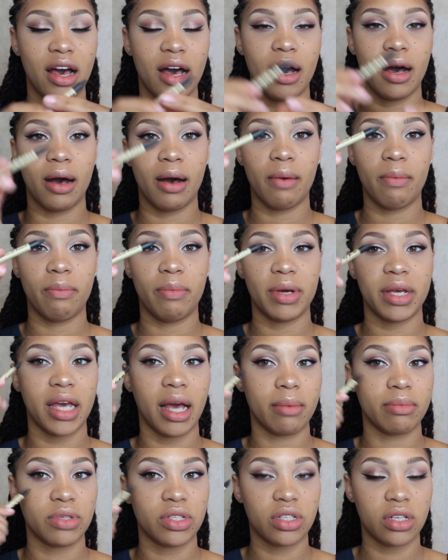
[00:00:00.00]
But
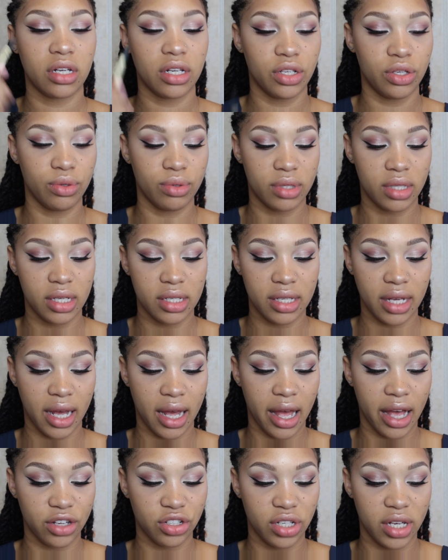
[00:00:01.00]
yeah, I'm just going to use this. I
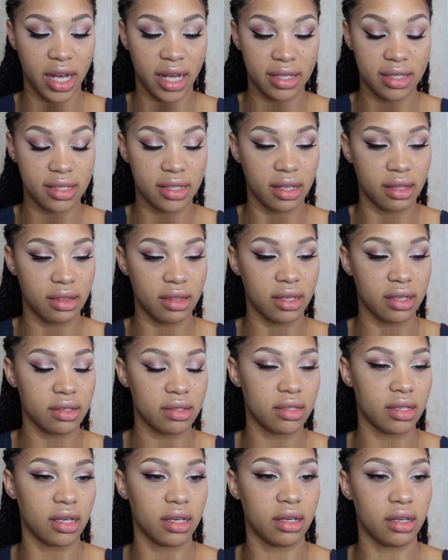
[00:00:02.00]
actually got sent
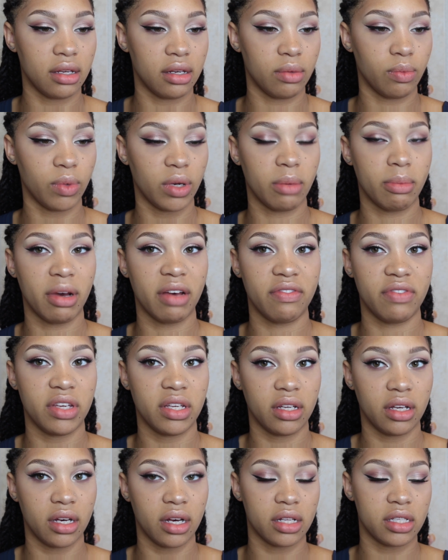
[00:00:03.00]
this in one of my
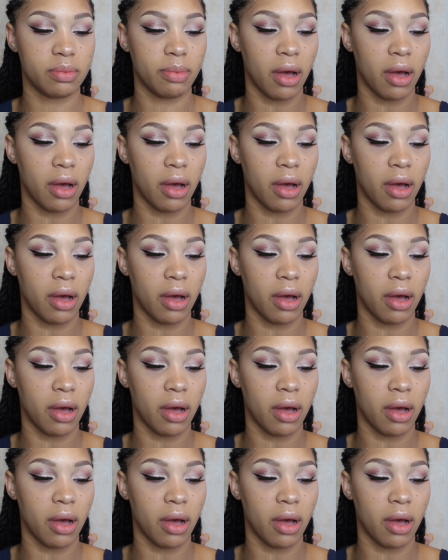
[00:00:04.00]
Vegan Cuts